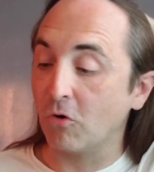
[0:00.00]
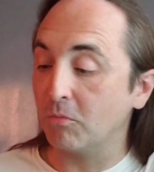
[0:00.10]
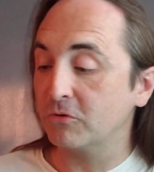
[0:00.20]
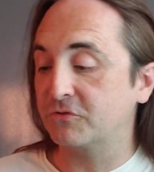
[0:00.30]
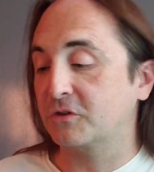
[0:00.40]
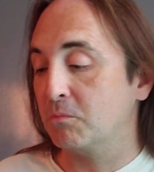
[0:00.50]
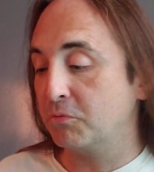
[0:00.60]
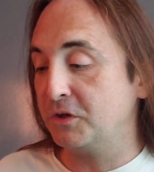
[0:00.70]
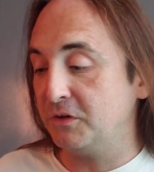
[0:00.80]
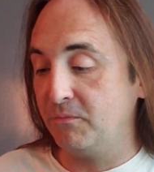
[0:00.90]
almost a
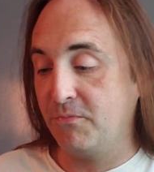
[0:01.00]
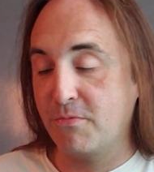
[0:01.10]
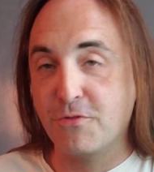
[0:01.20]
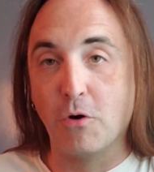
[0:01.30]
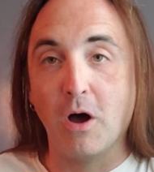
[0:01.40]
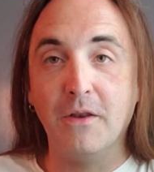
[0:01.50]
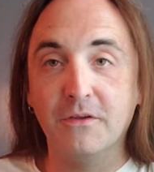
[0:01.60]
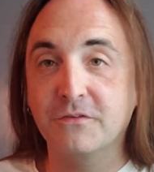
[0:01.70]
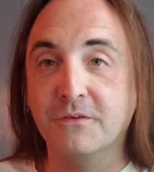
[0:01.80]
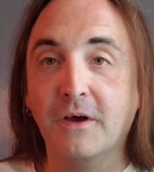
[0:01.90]
complete thought,
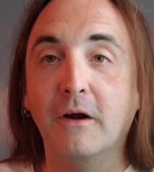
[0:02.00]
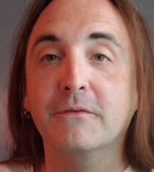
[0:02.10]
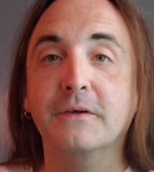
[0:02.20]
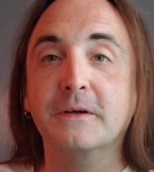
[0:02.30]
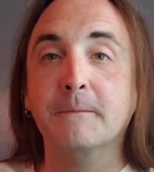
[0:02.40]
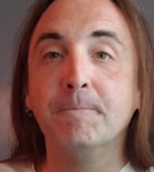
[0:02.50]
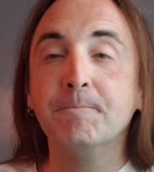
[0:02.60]
this entire thing.